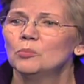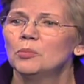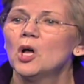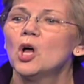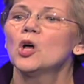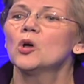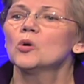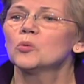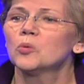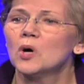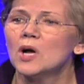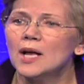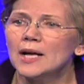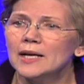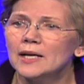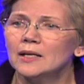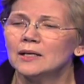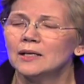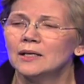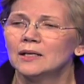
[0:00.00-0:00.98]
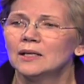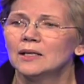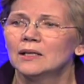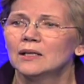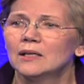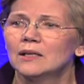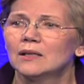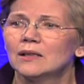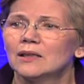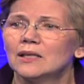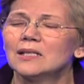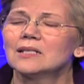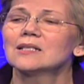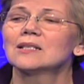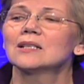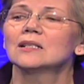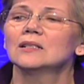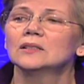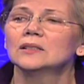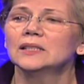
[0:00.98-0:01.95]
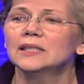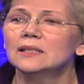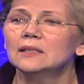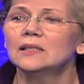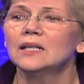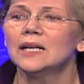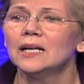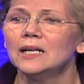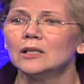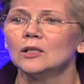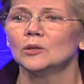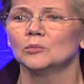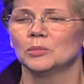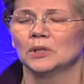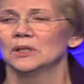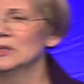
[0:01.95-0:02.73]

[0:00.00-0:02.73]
Paul Ryan thinks that a little help